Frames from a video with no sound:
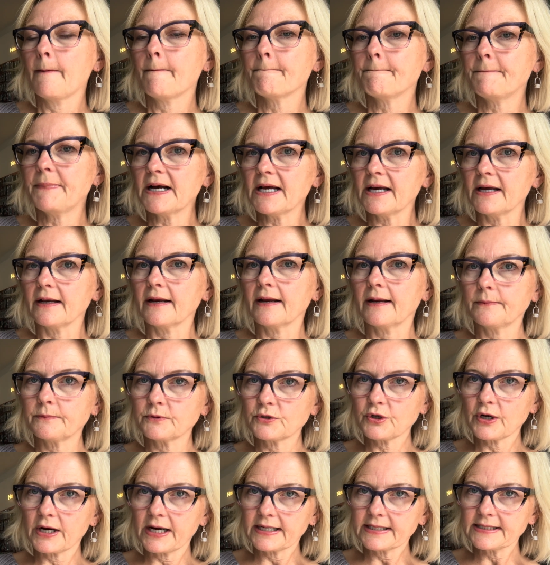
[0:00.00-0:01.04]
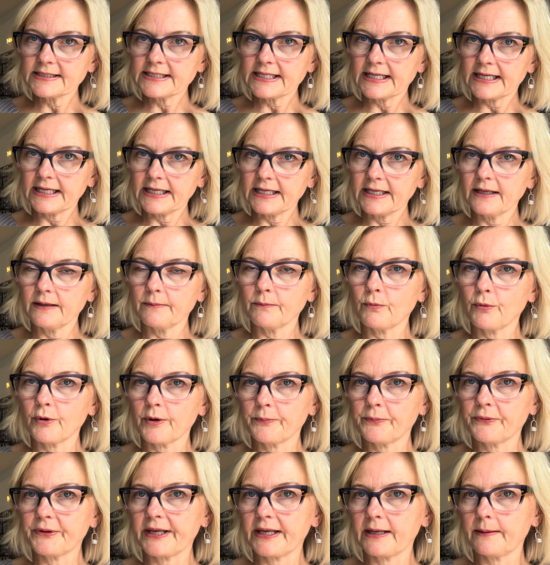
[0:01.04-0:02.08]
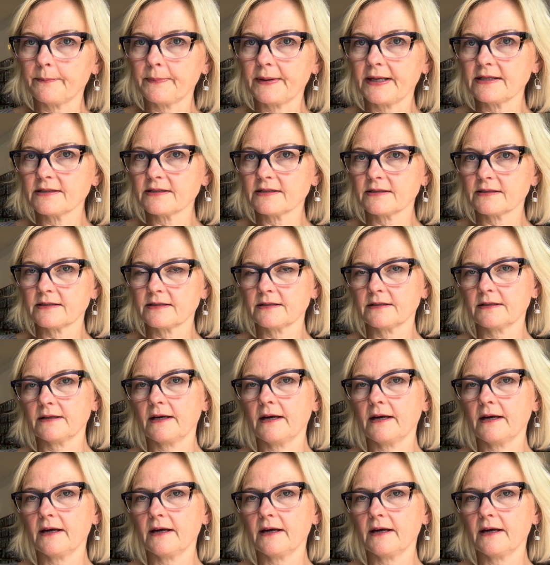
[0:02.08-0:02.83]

But I'm trying to eat more plant-based